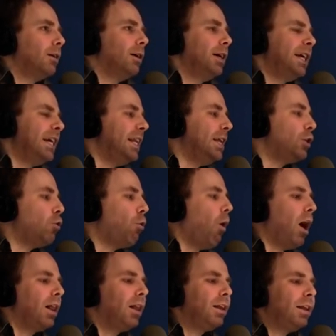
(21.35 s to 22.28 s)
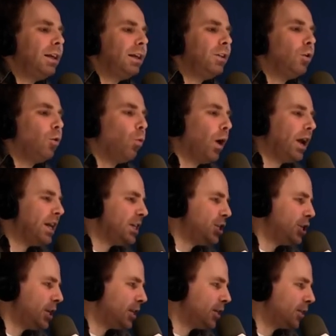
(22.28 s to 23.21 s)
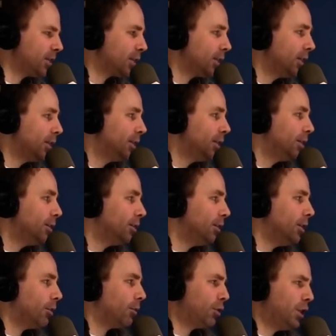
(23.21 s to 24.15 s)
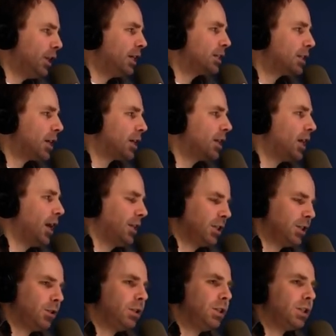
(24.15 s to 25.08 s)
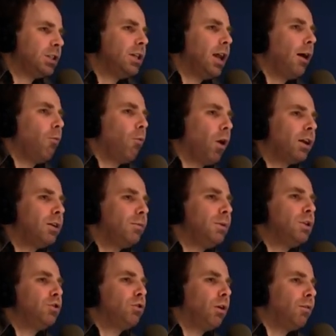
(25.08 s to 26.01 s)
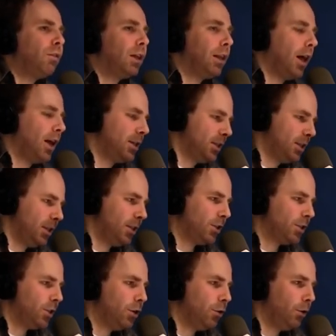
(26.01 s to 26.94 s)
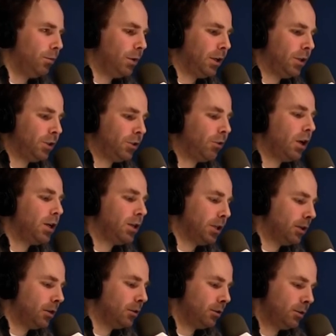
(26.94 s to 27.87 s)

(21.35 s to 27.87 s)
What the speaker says: inequality in the wages, you know, things like that. Just not wanting to be trivialized in this new administration.